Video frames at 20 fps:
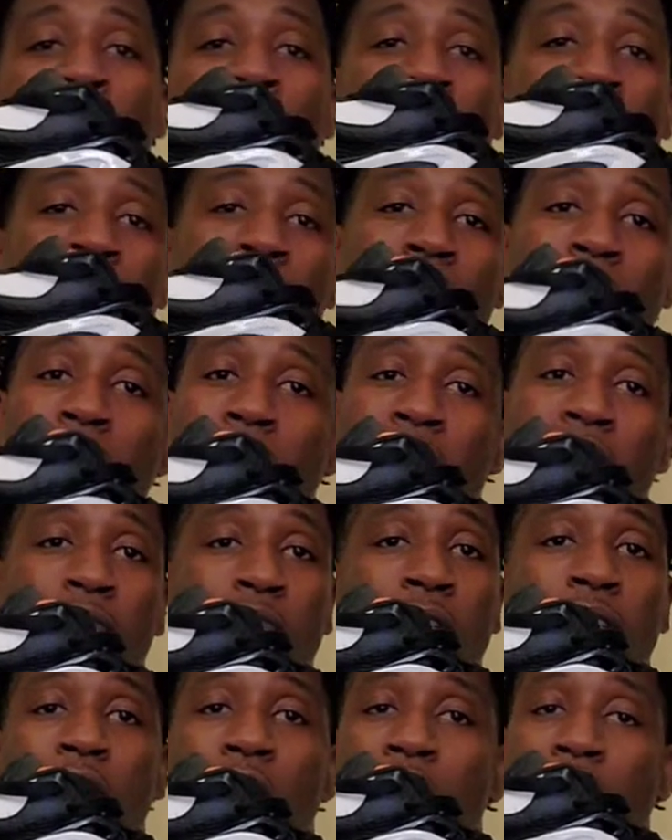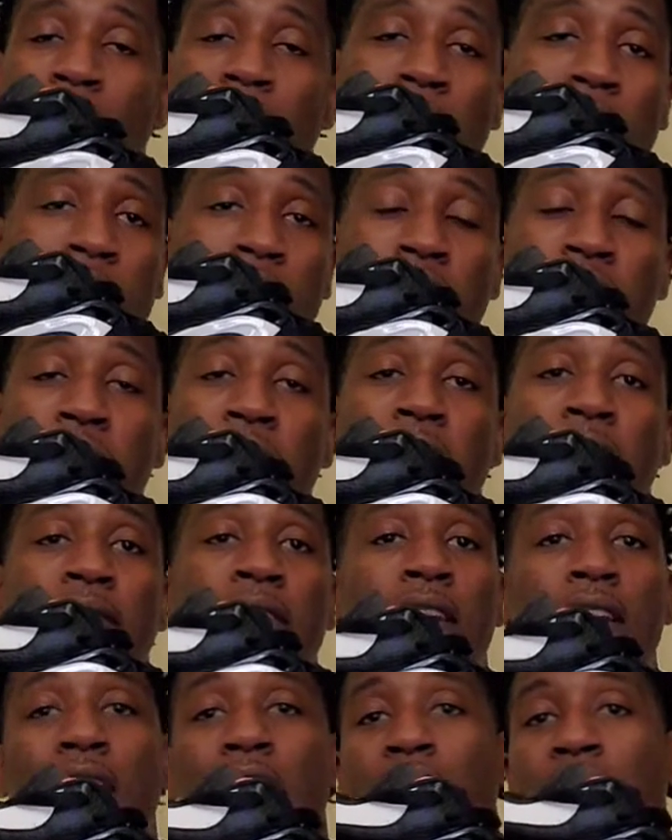Also, as we call it in the streets,
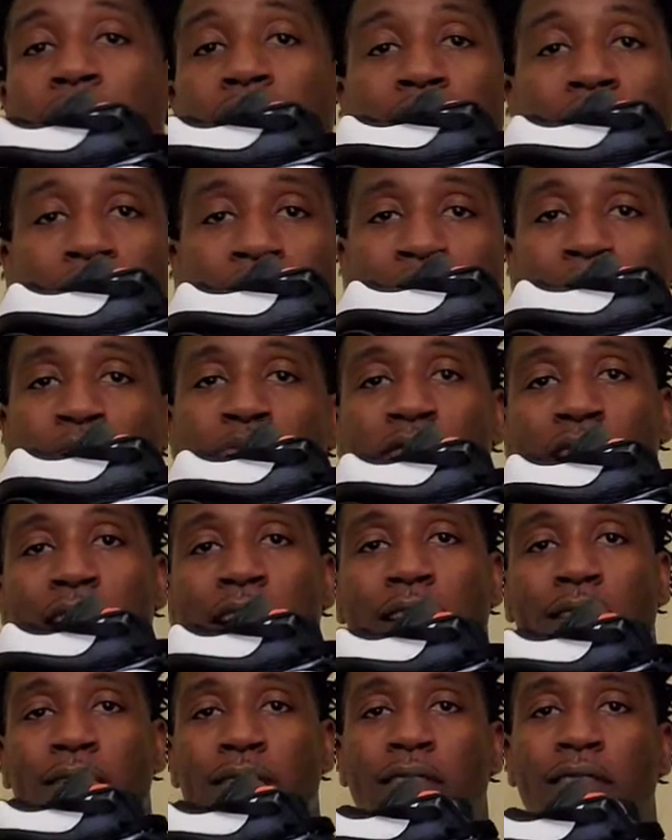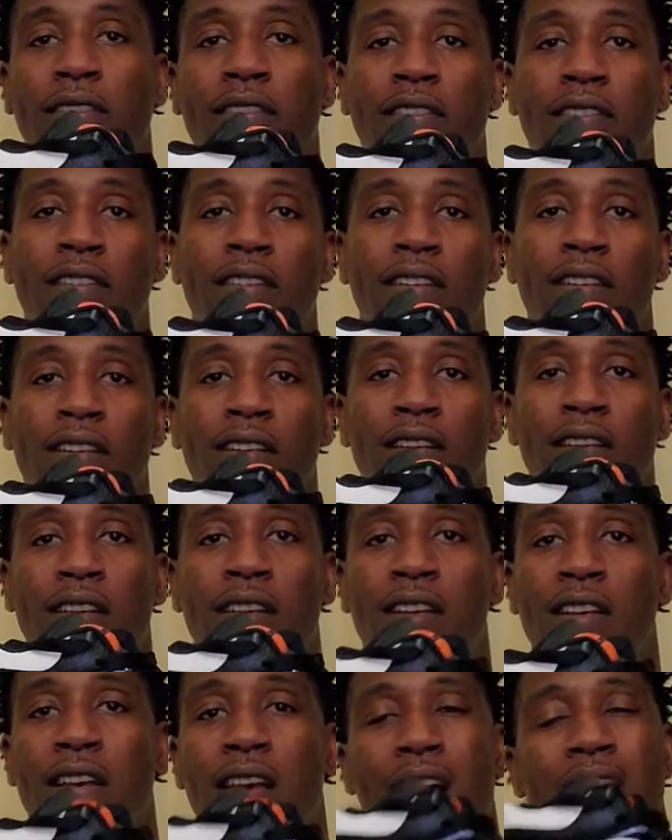the D Browns.
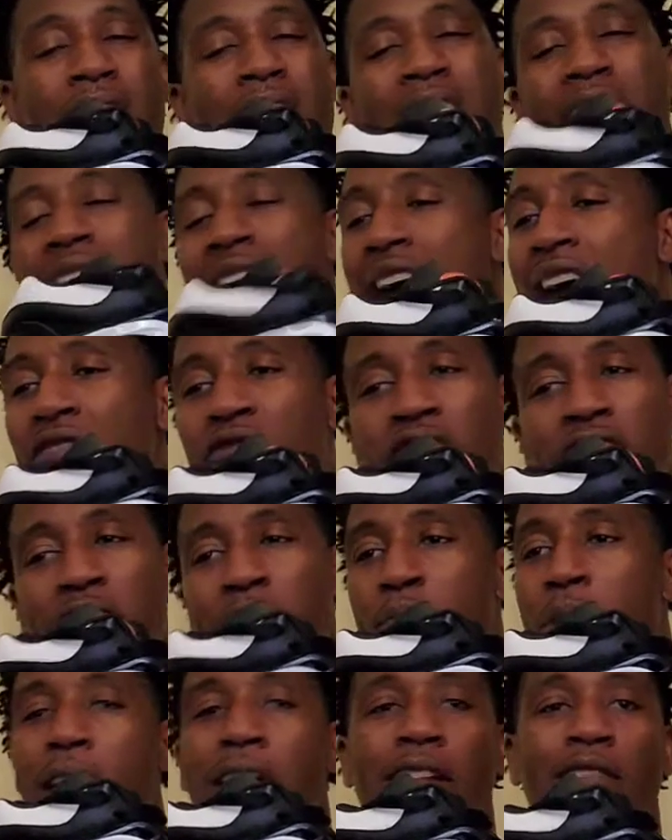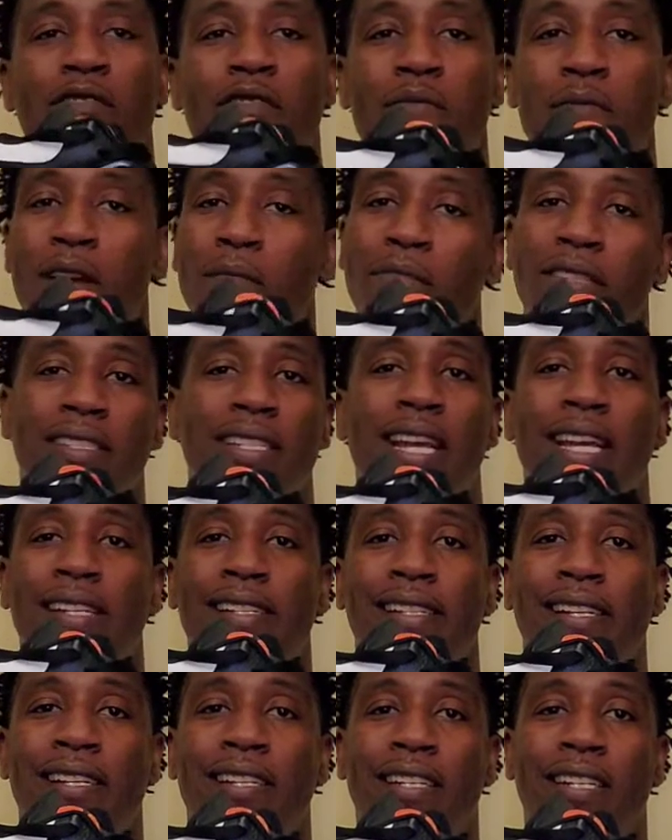Everybody remembers
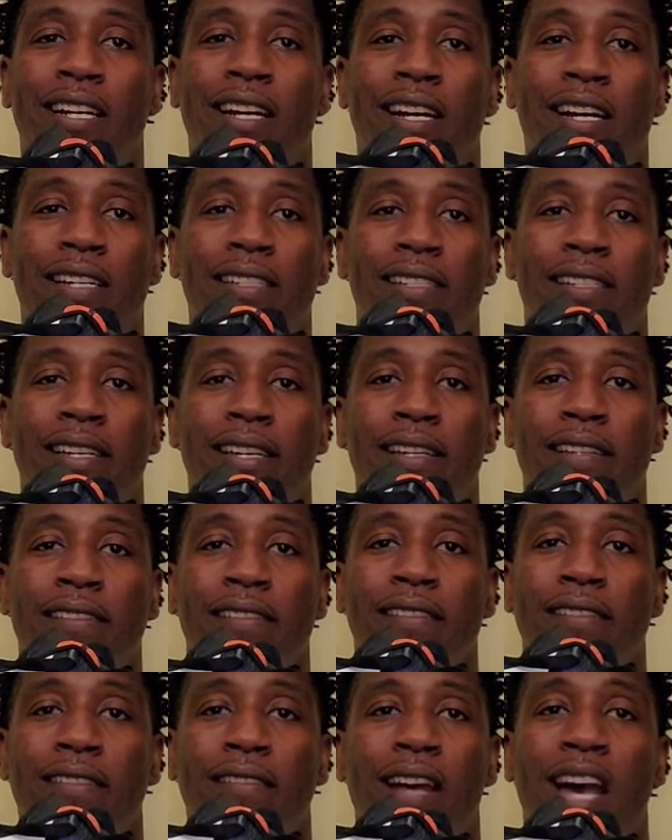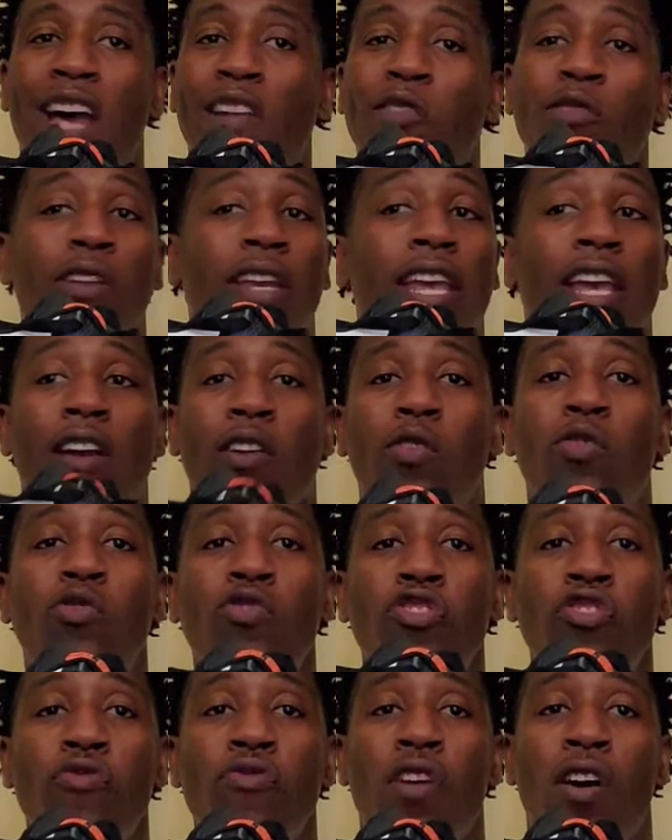that dunk contest. I don't care
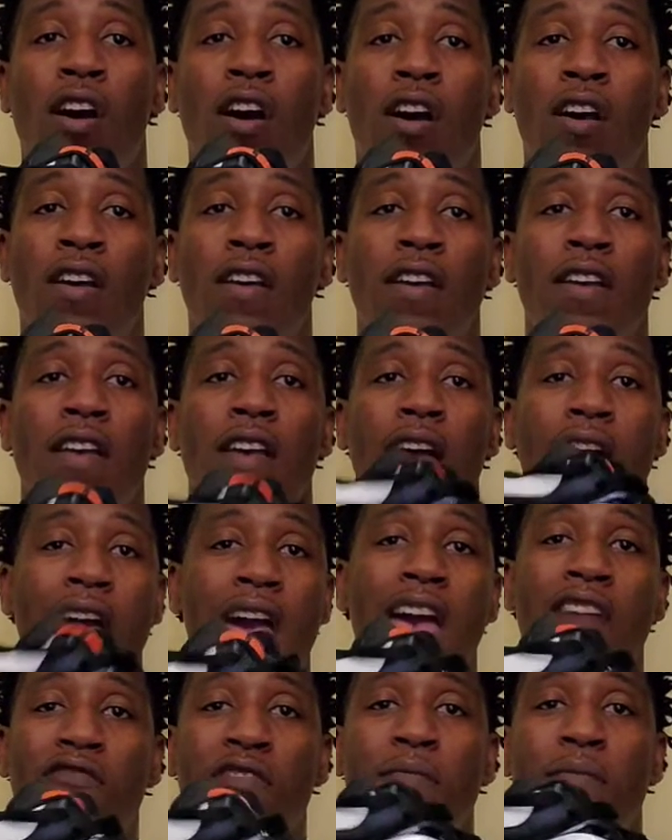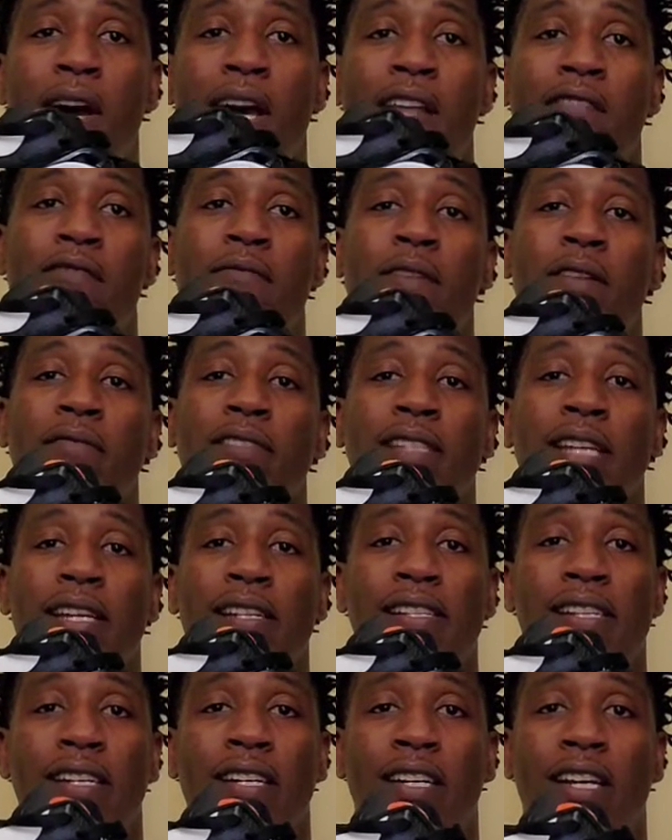who you are. Everybody remembers
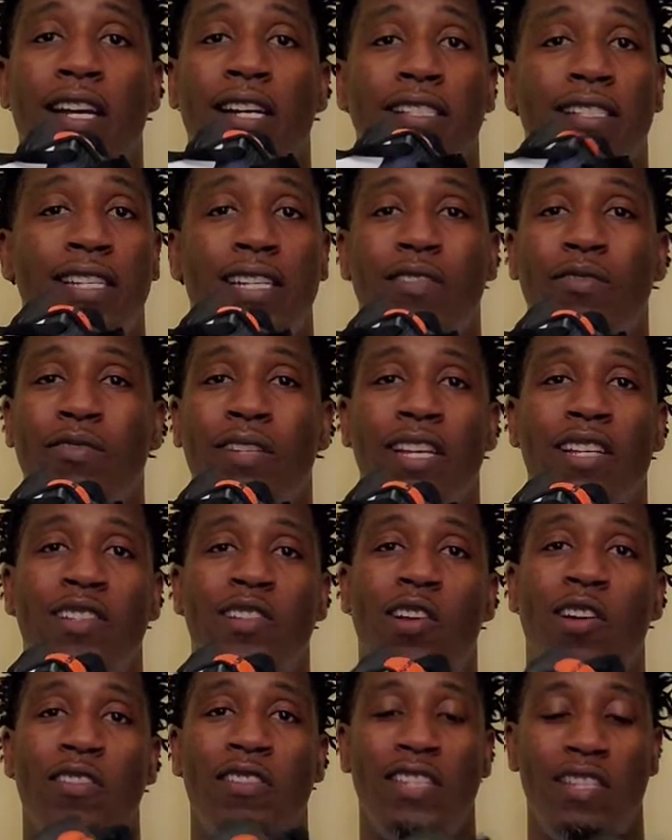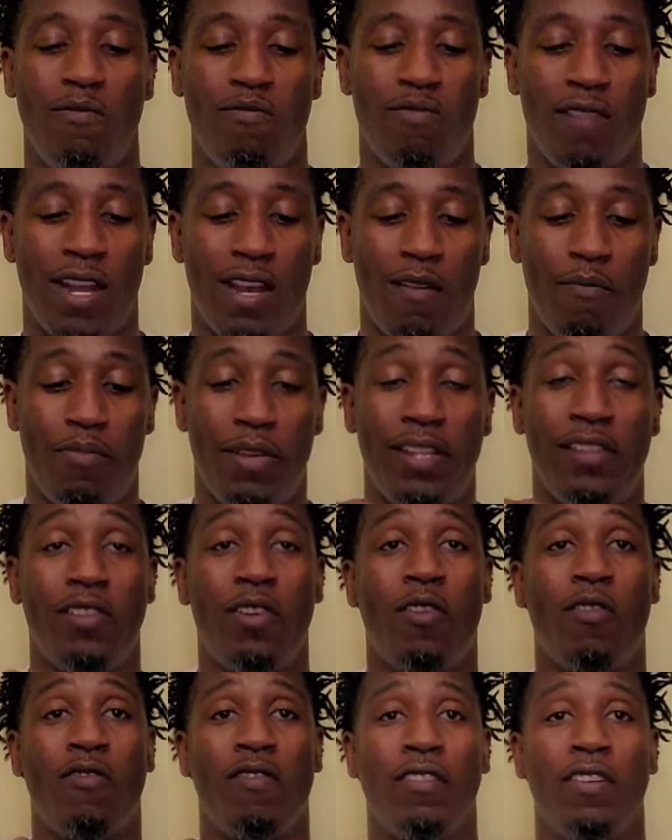that dunk contest where they saw D Brown bend
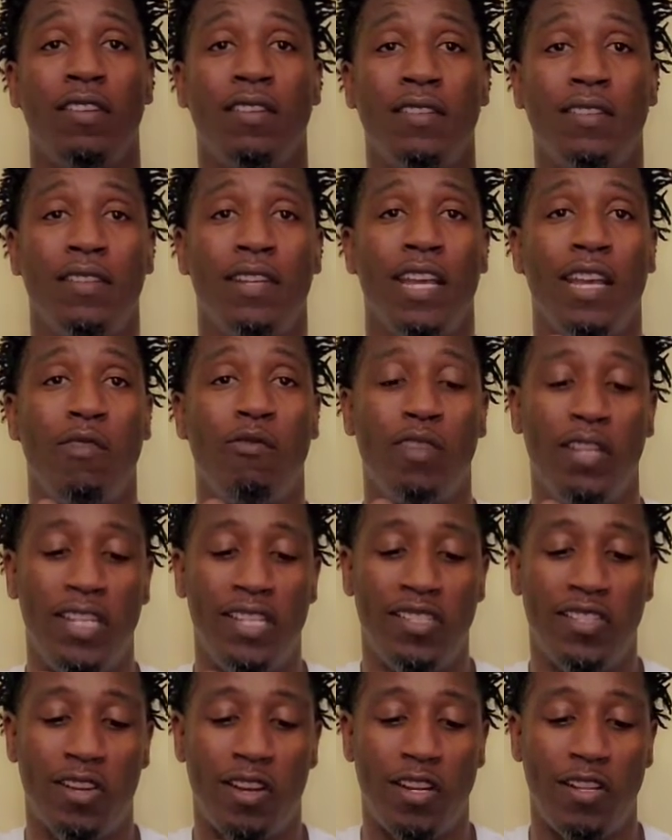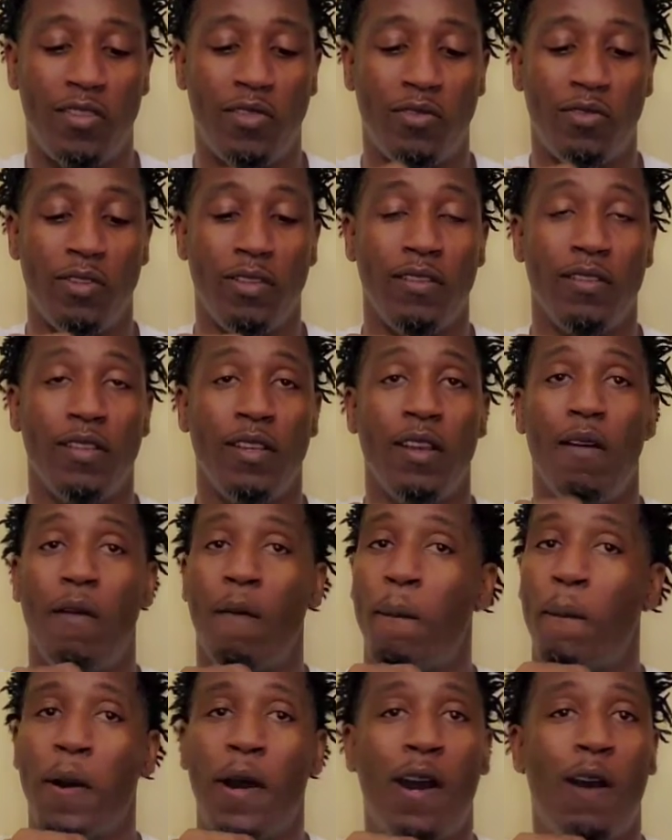over and what he started doing,
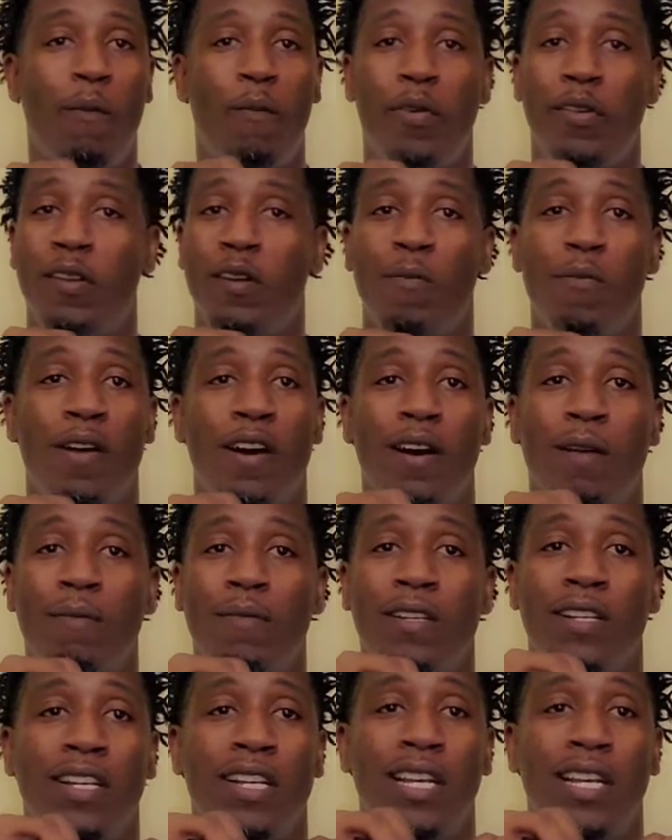pumping them up.